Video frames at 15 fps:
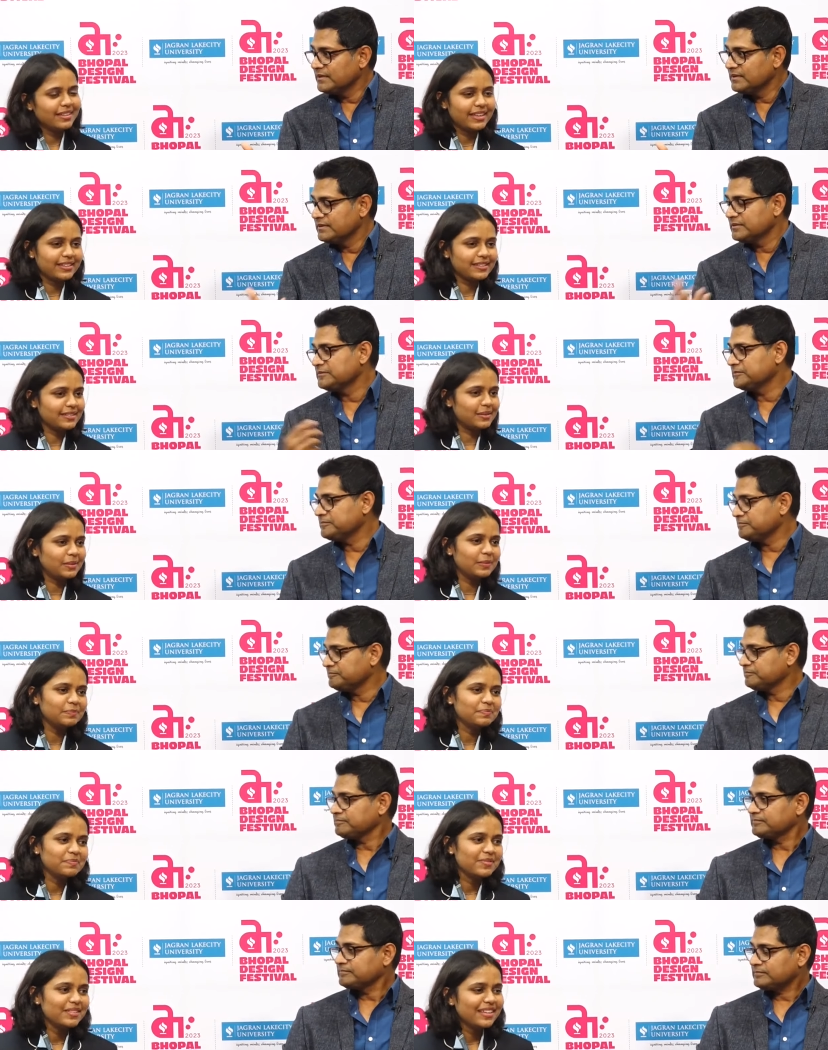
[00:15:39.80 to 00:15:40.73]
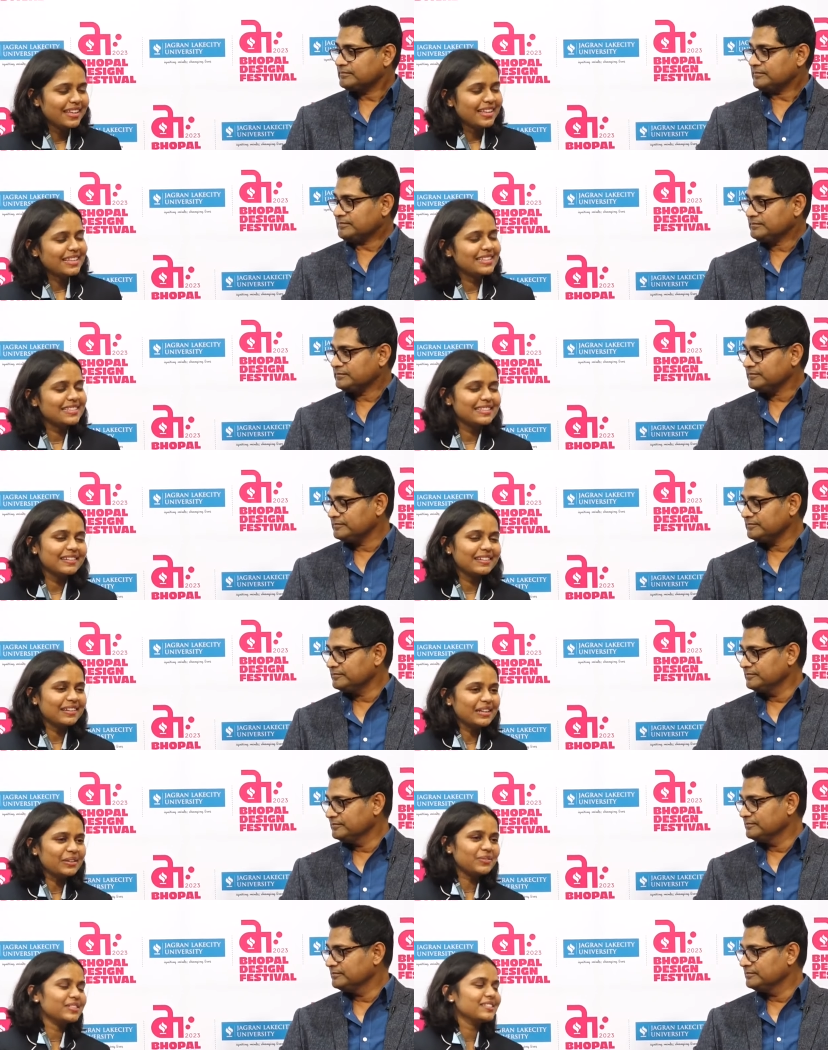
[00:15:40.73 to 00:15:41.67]
Speaker 1: experience. Yes, sir. So
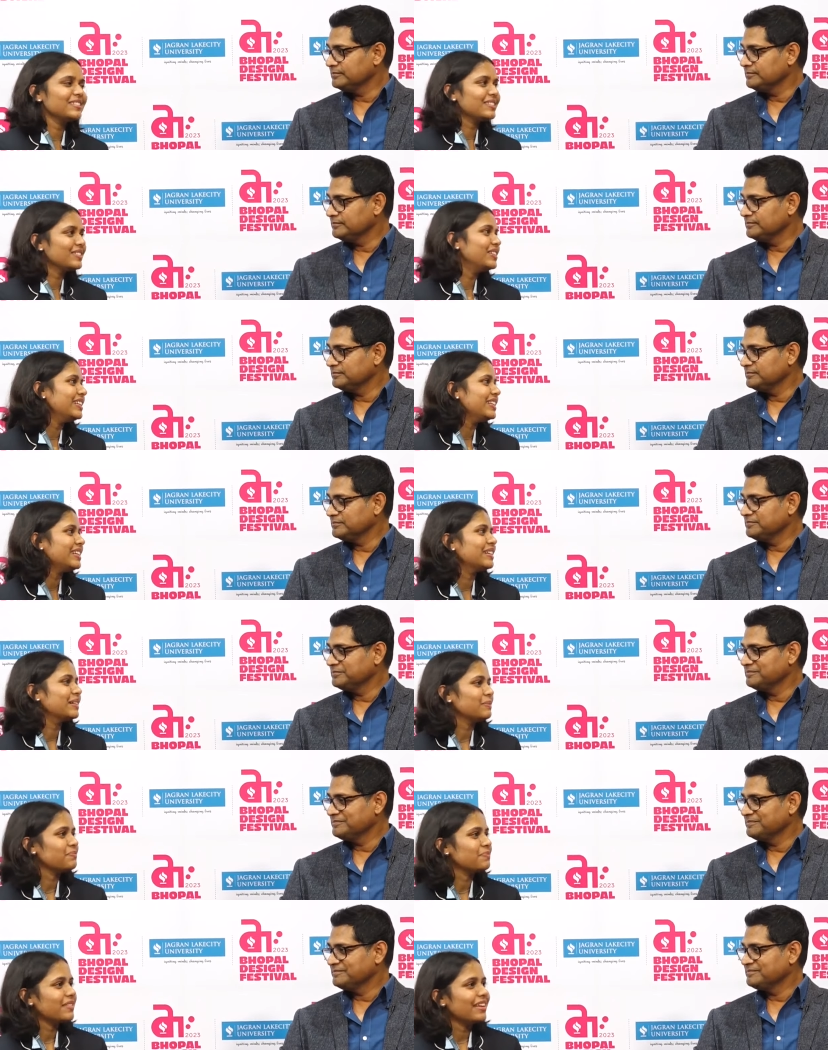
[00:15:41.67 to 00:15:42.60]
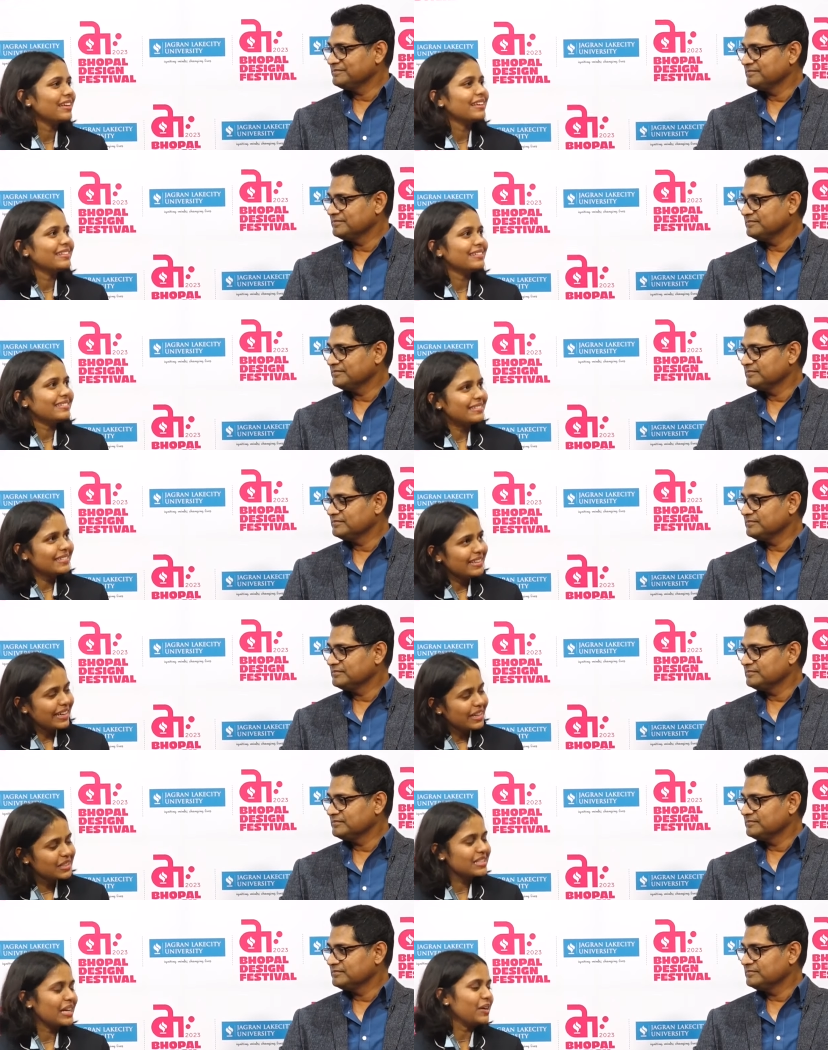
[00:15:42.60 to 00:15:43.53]
it was a really
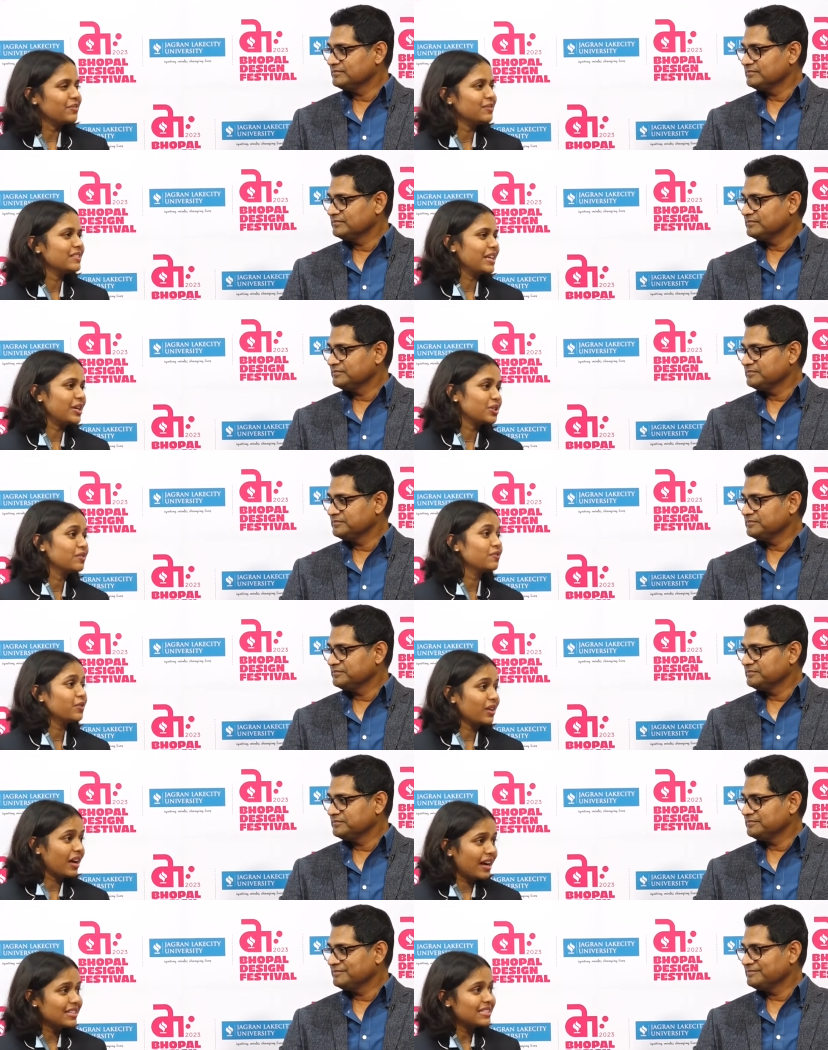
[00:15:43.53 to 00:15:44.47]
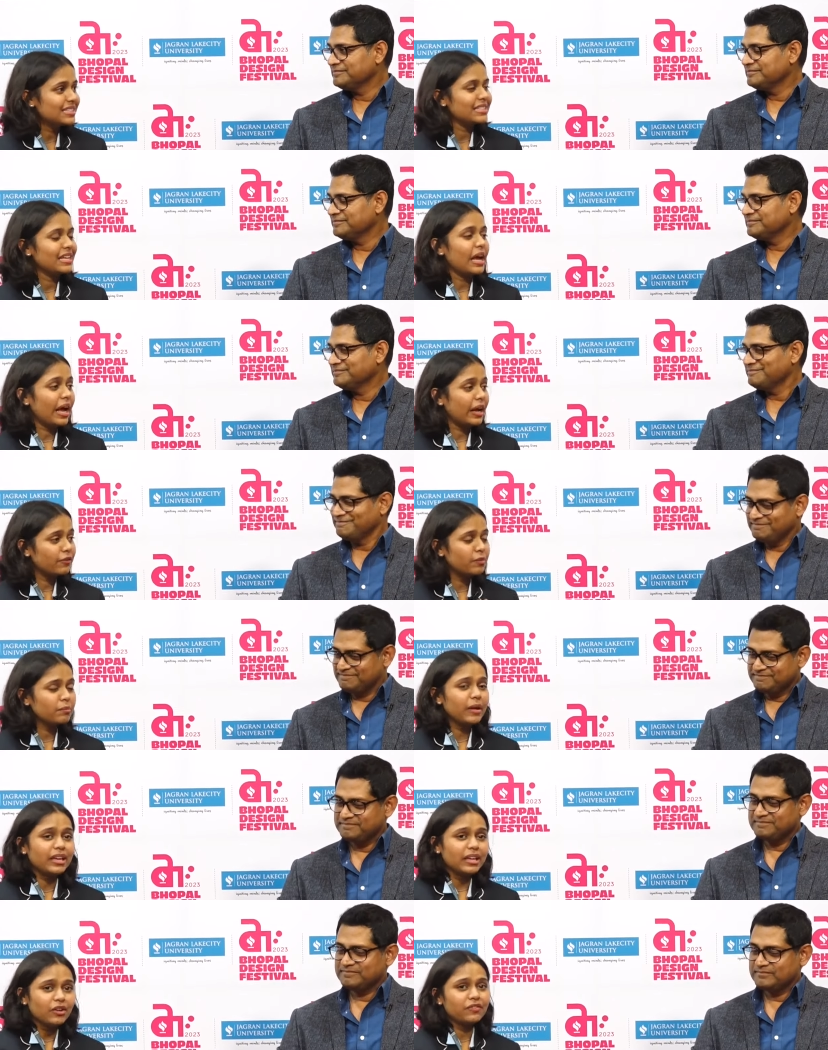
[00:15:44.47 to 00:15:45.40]
insightful session for us and for
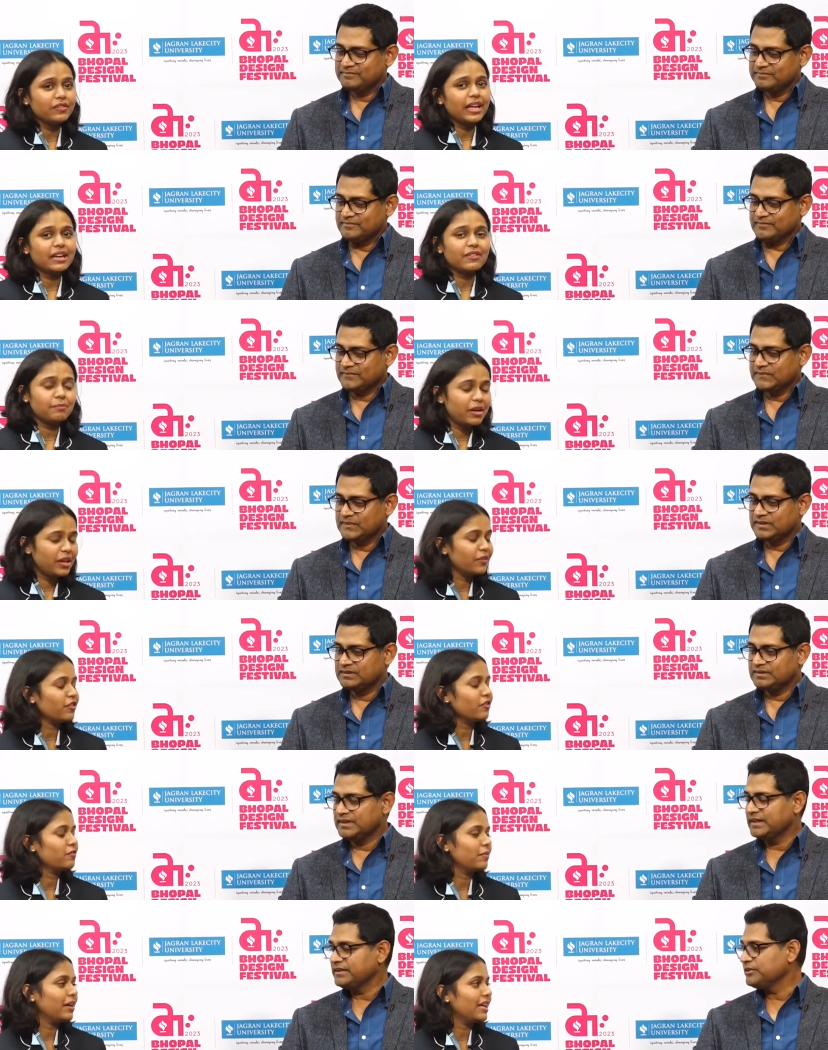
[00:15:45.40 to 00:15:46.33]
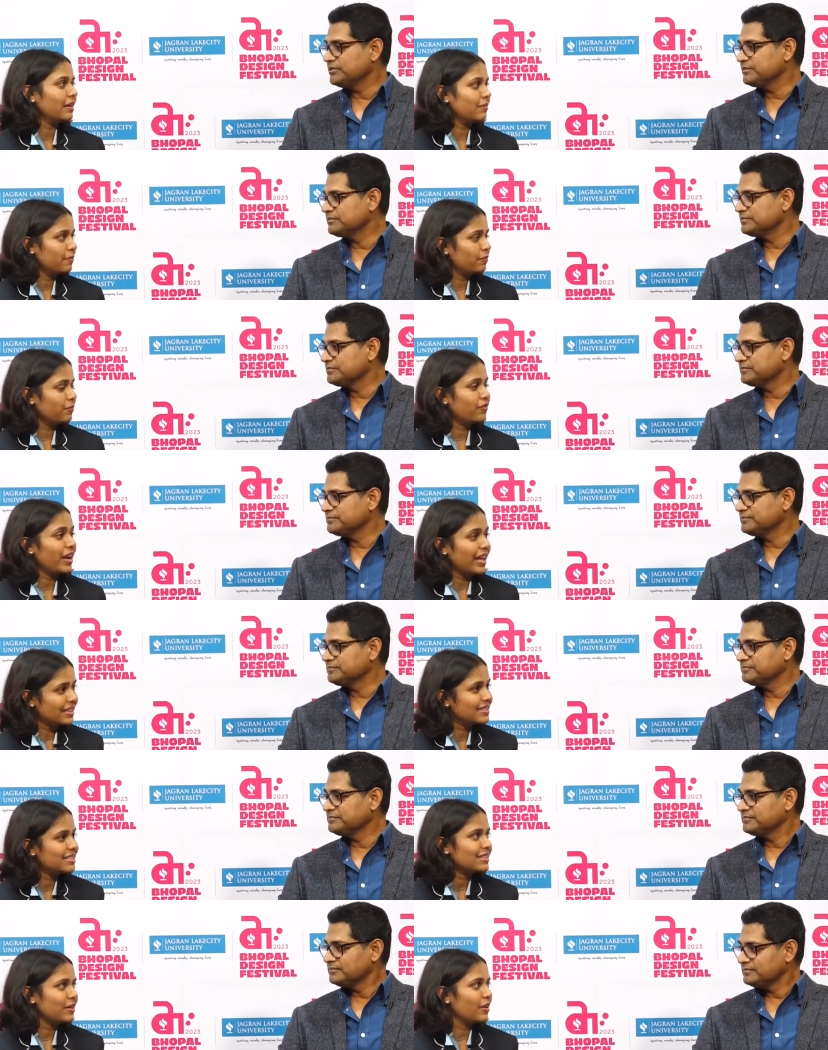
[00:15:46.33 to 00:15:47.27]
many of like many of Thank my you.
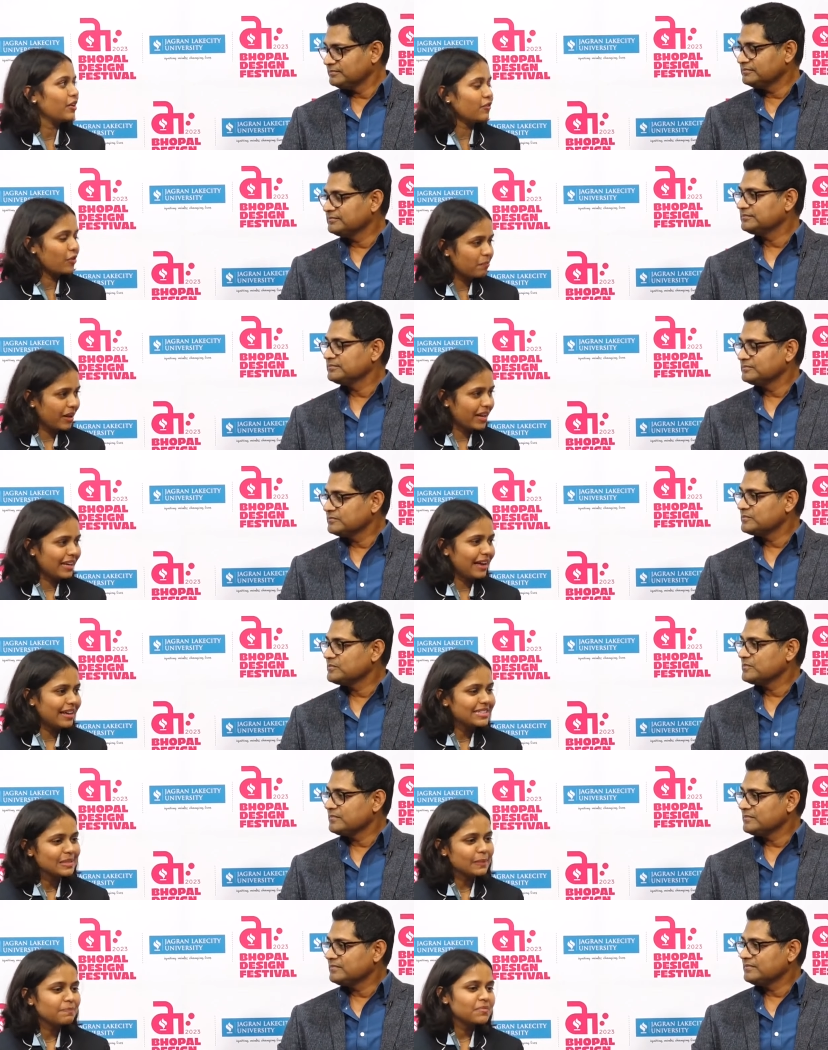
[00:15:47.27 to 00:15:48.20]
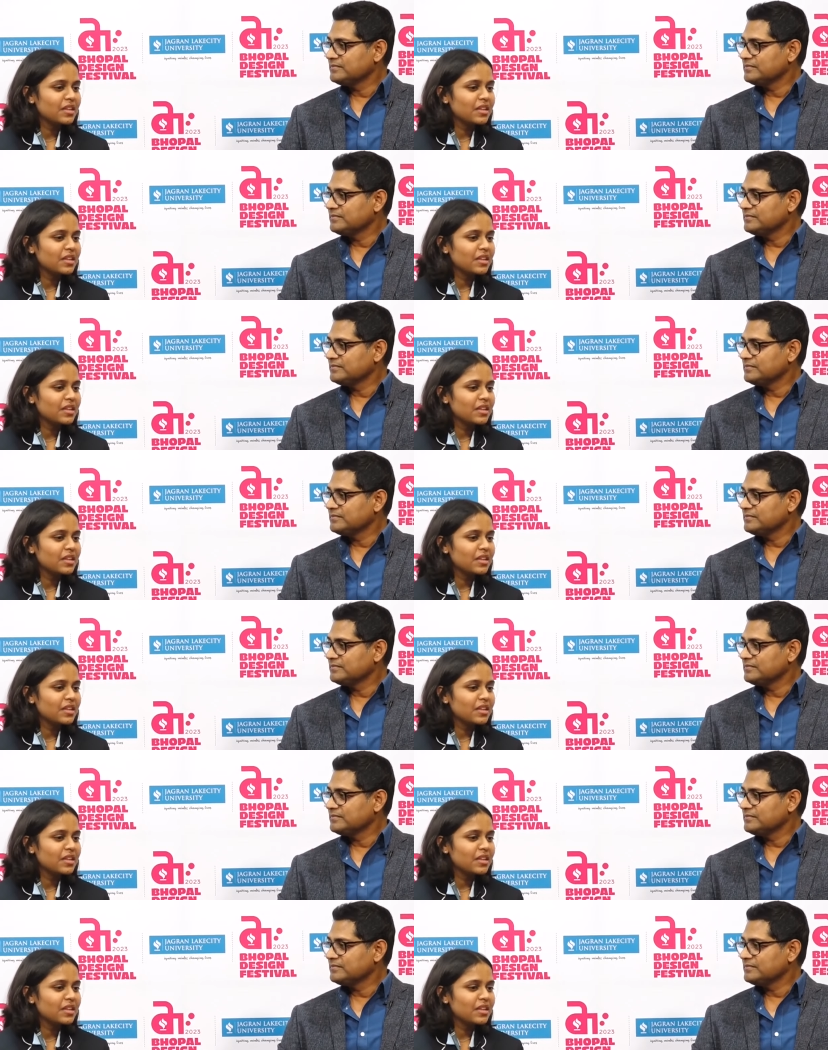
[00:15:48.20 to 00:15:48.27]
friends from my class.